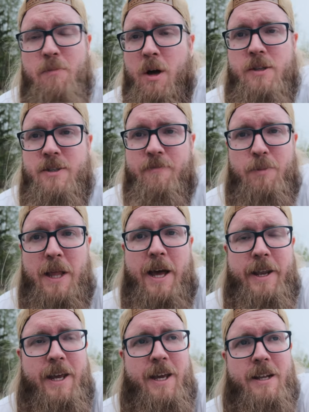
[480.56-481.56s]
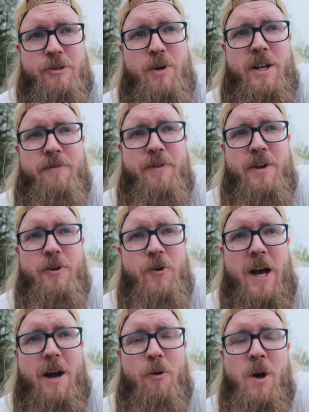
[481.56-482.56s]
months of planning and trying to figure
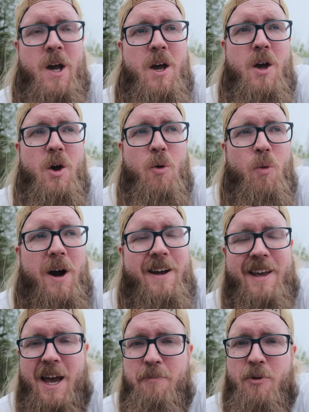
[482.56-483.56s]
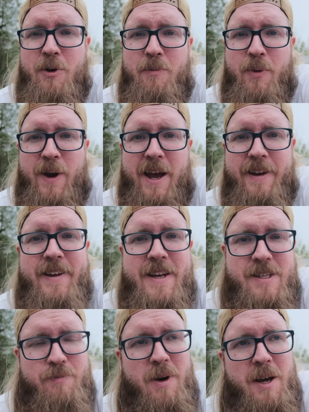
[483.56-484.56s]
out what camera brand
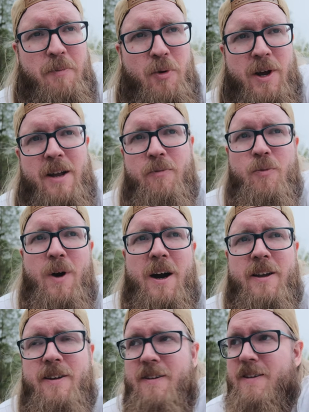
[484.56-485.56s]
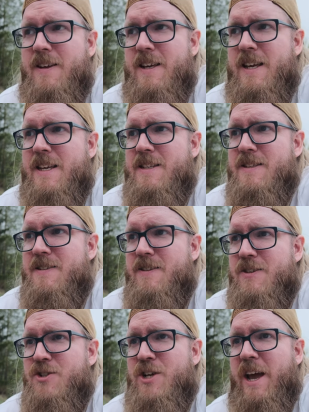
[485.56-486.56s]
is my brand, what is
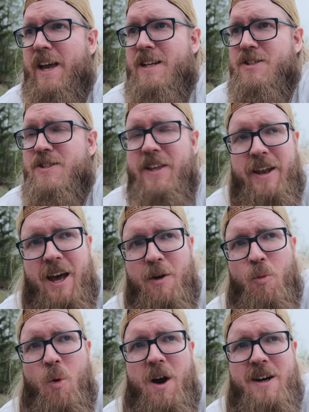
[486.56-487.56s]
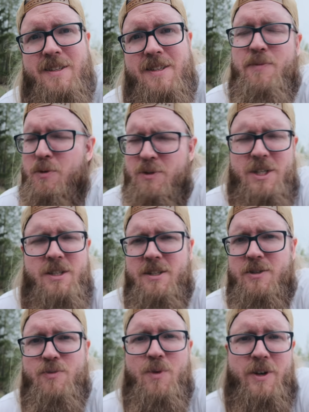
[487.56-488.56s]
the change that I want. Fuji
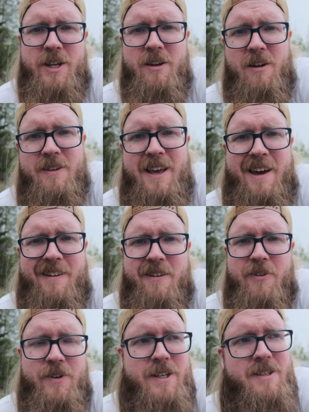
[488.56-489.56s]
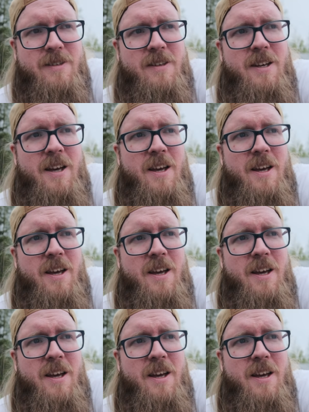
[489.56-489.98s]
just won in all categories